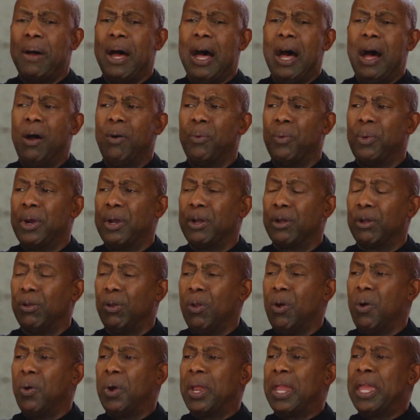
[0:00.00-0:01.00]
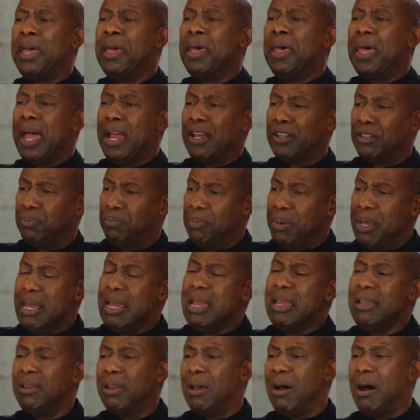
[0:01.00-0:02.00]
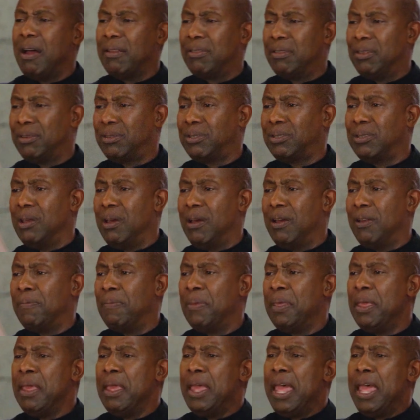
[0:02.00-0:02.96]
power and glory as being God the Son